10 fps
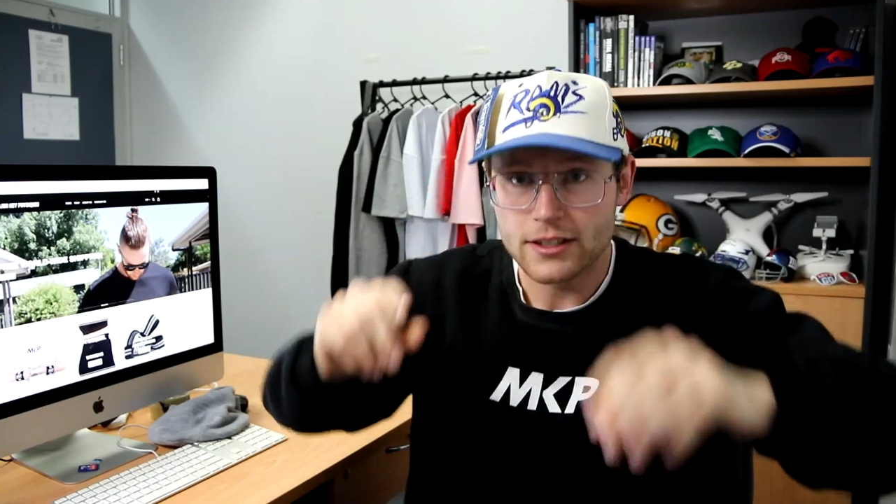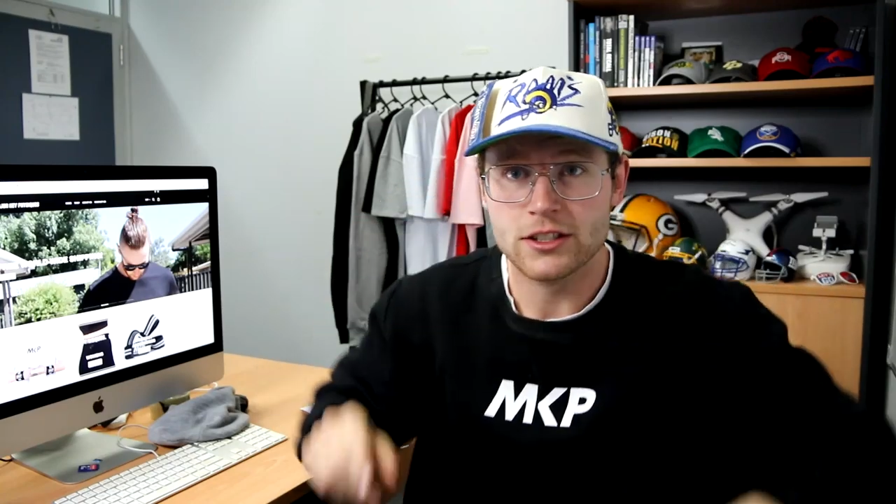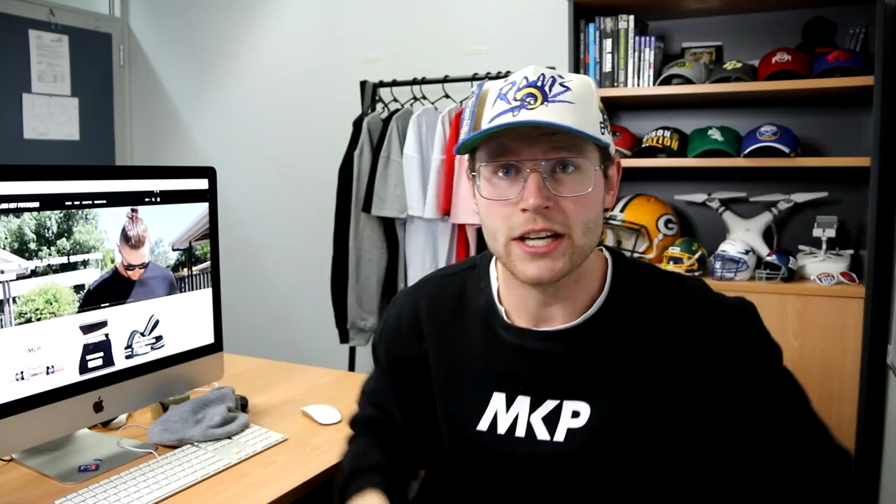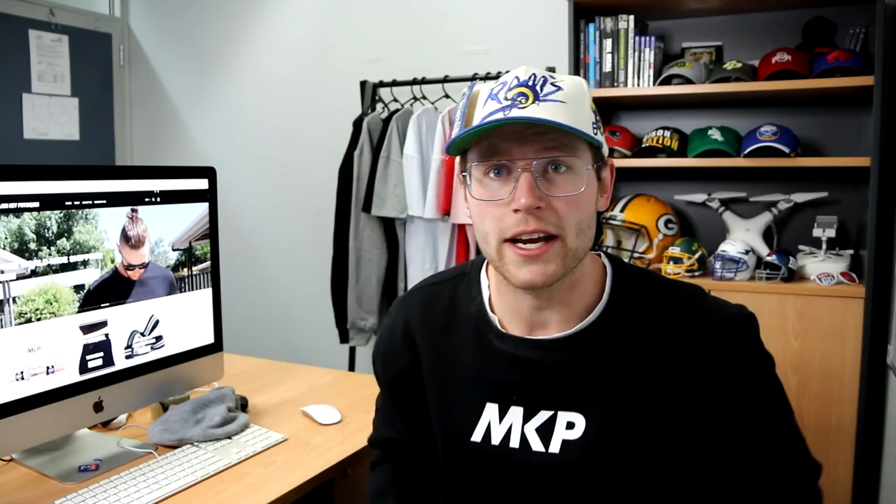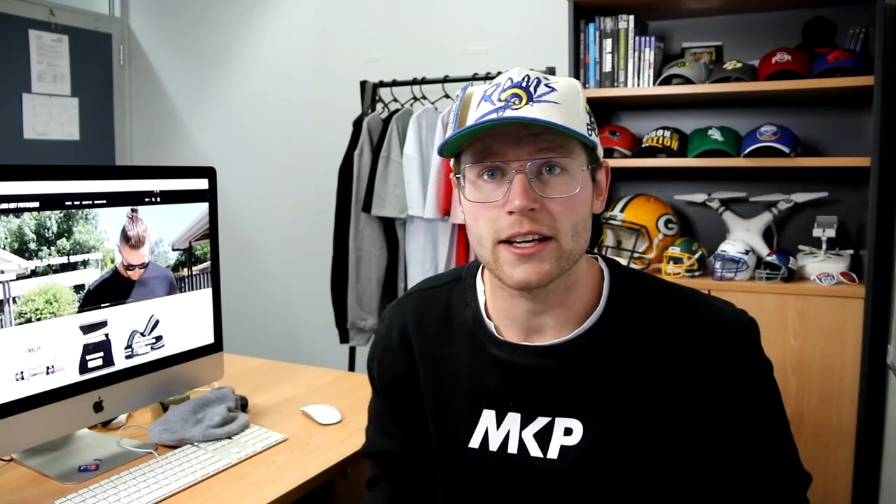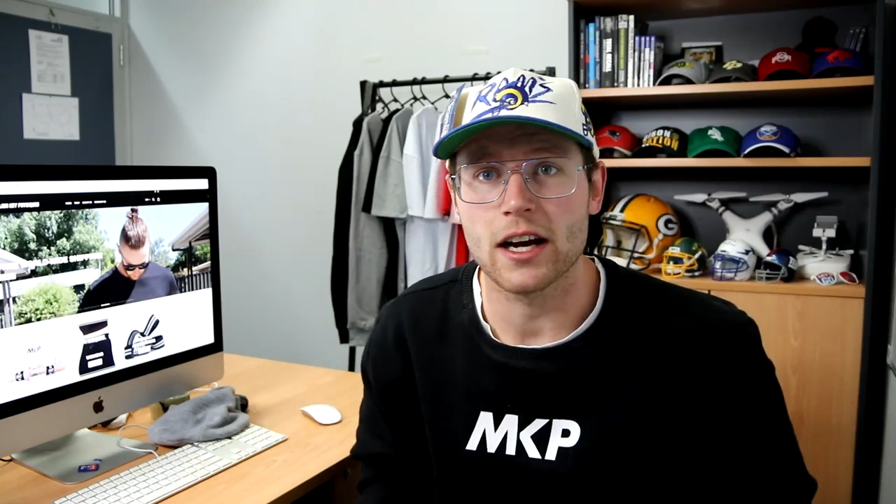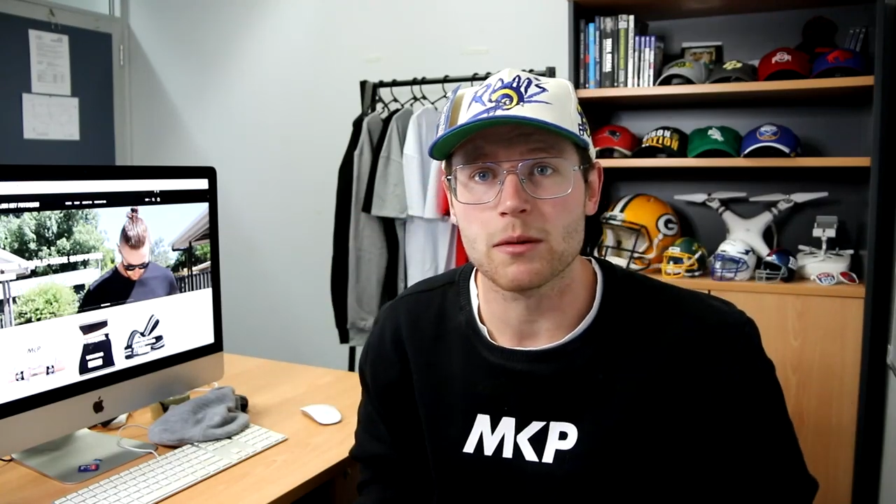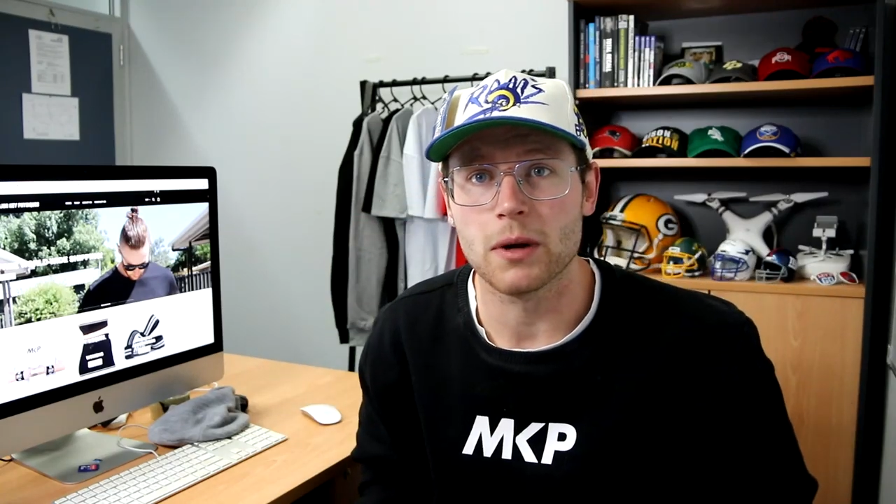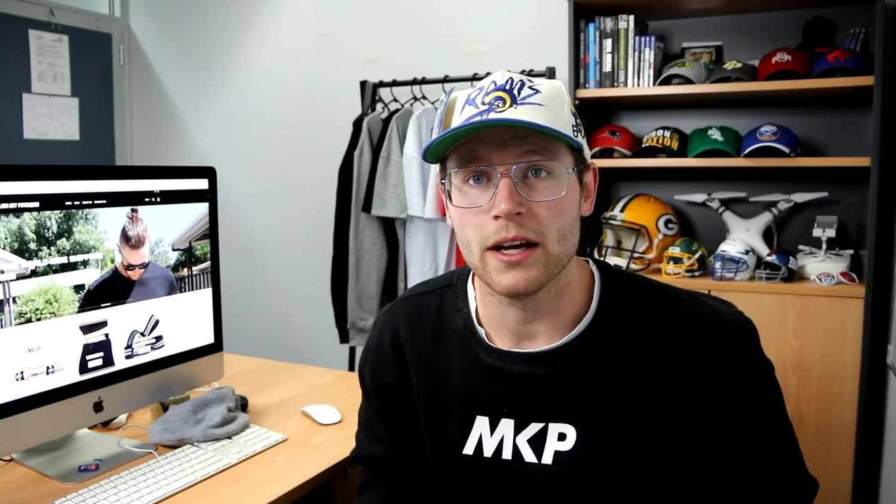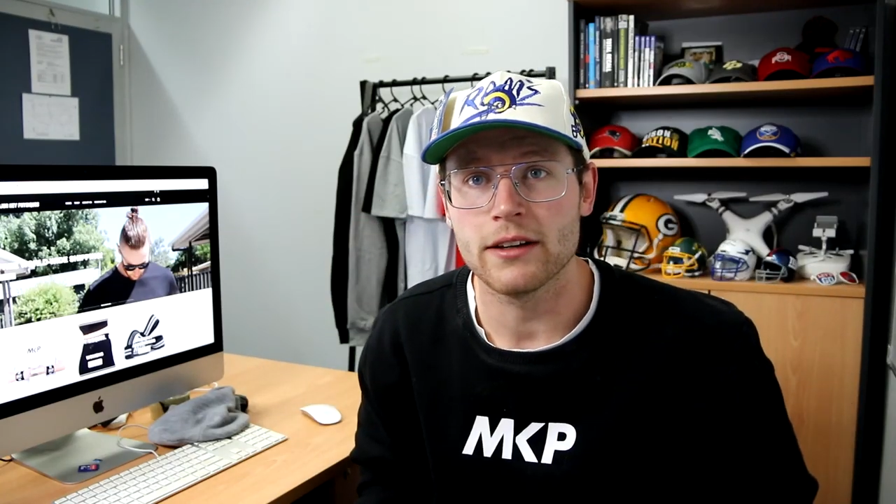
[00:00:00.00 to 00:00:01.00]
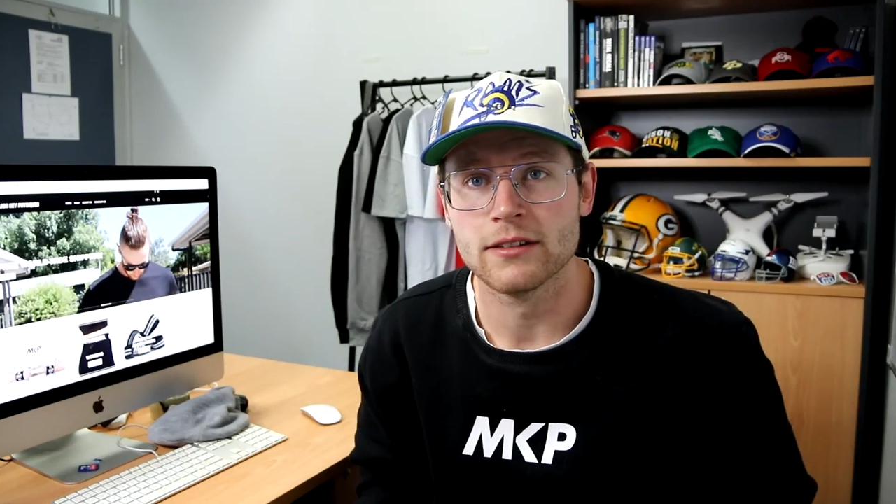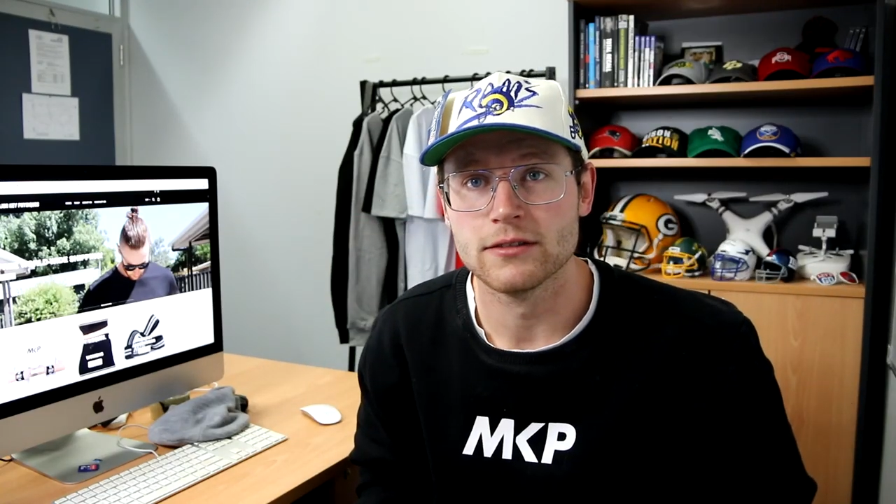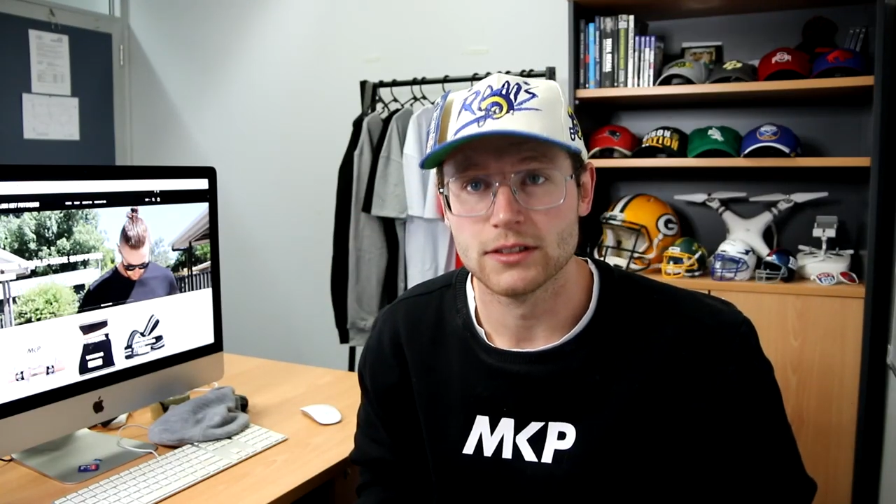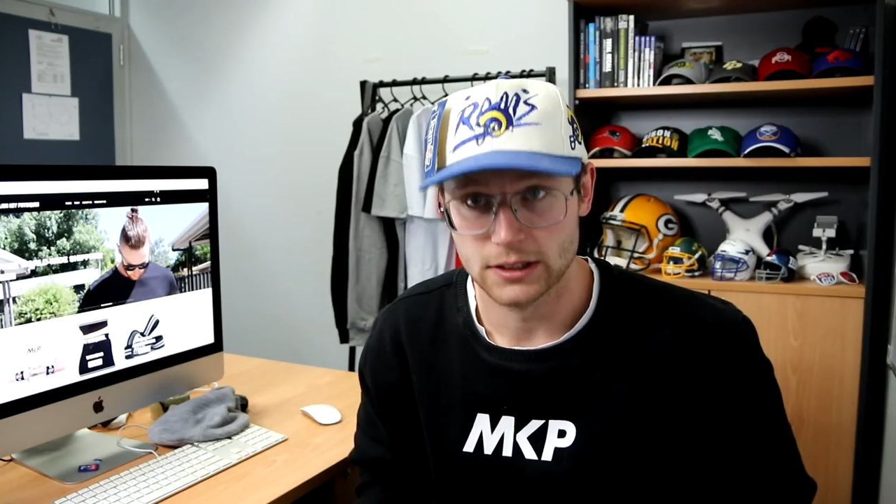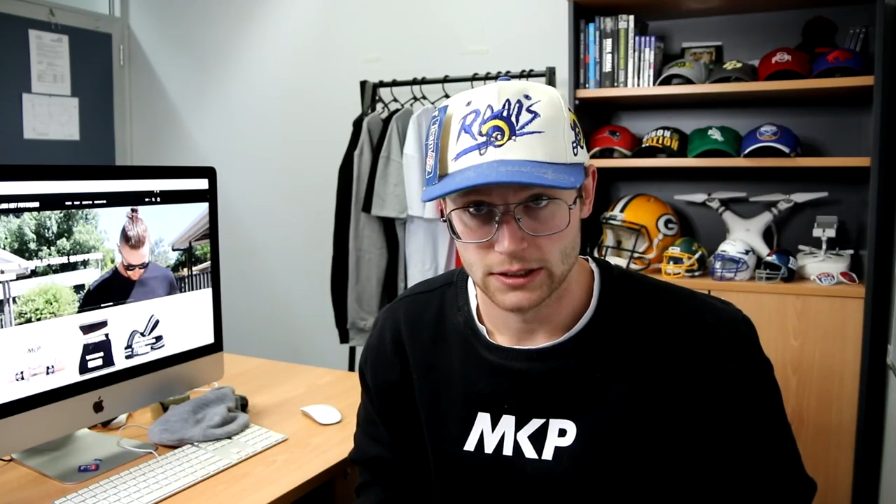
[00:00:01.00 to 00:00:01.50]
Jack Youngblood.
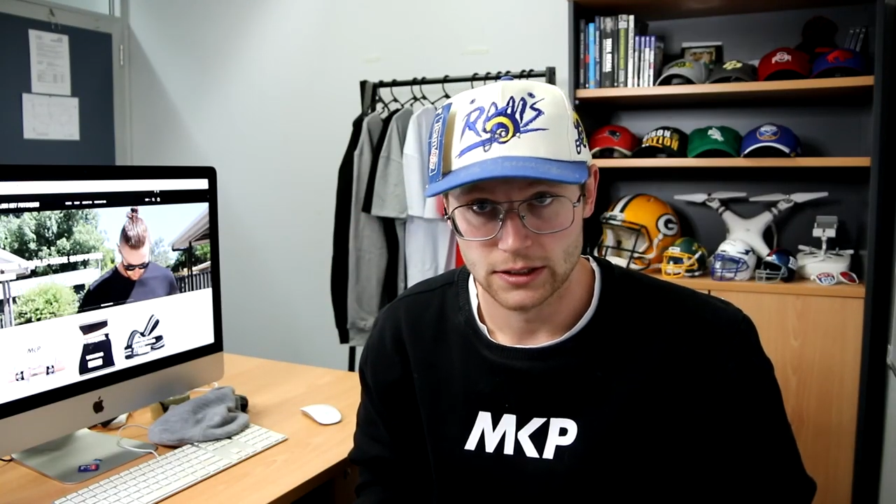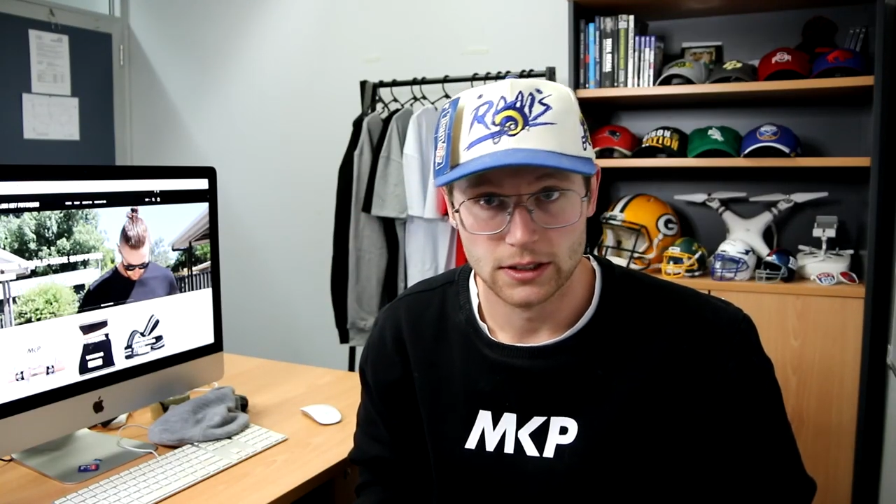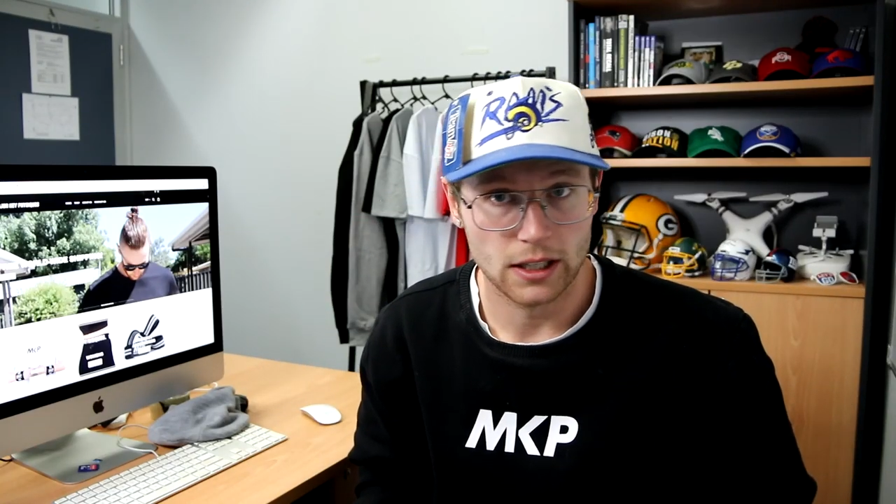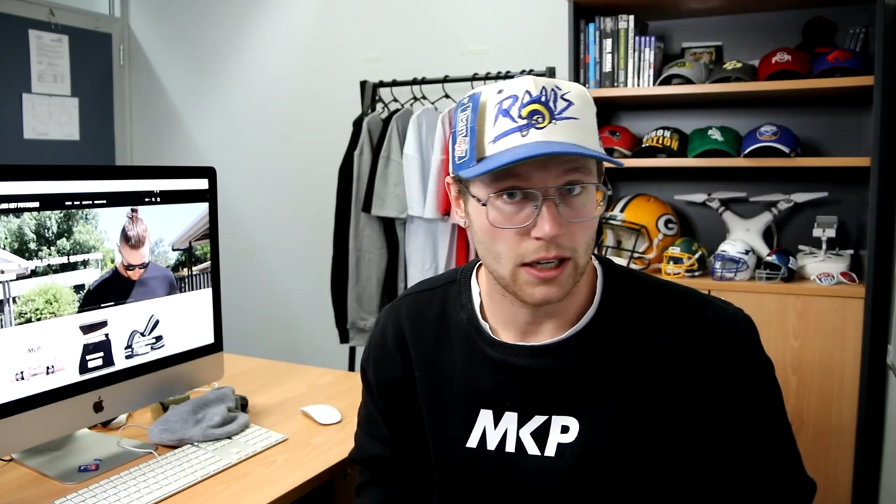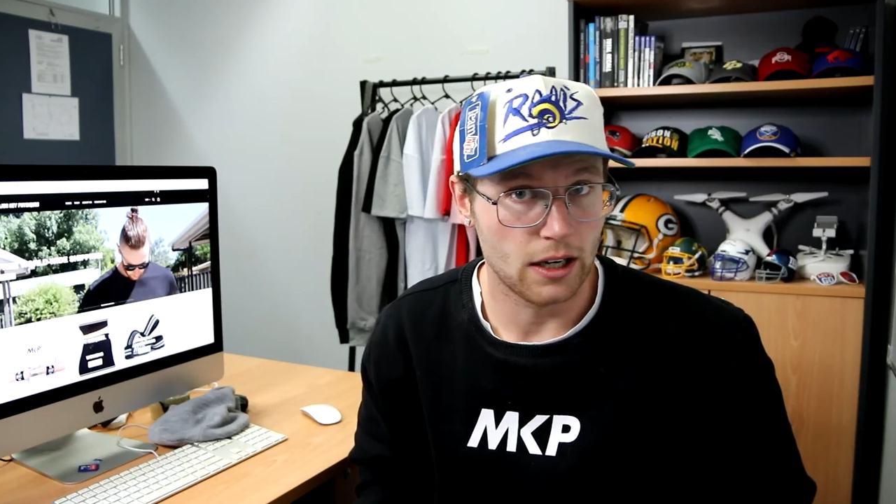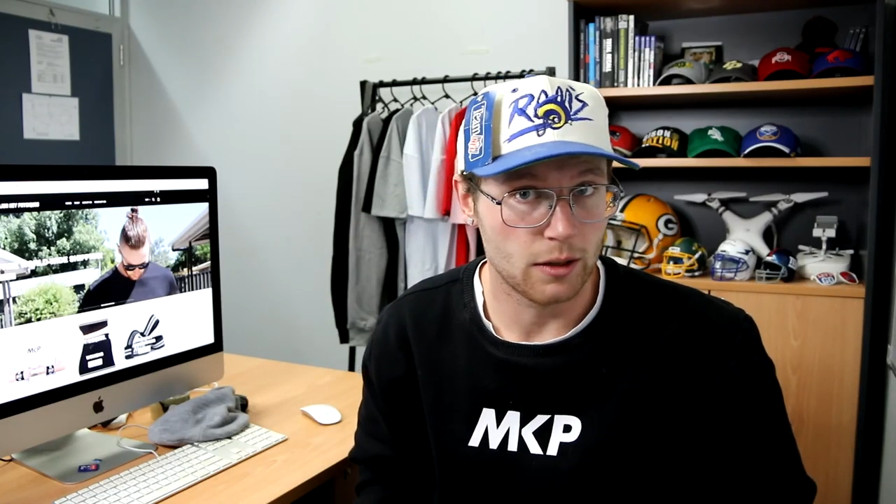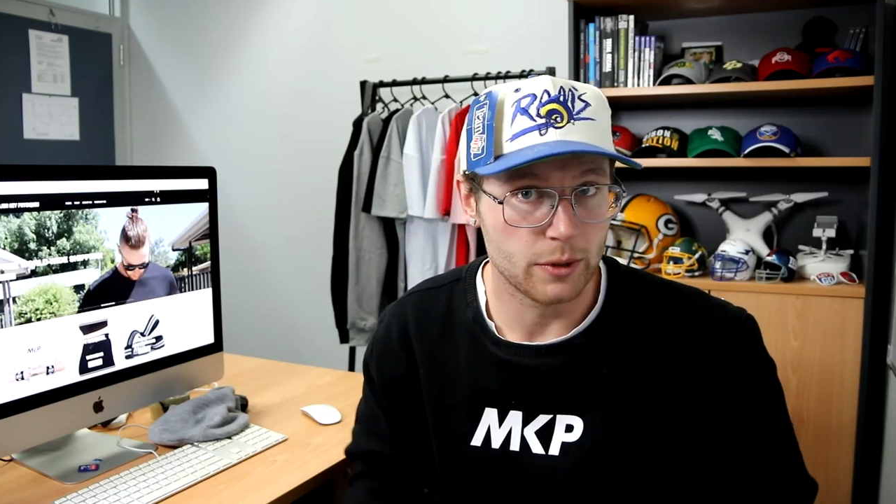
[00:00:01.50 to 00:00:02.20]
Um,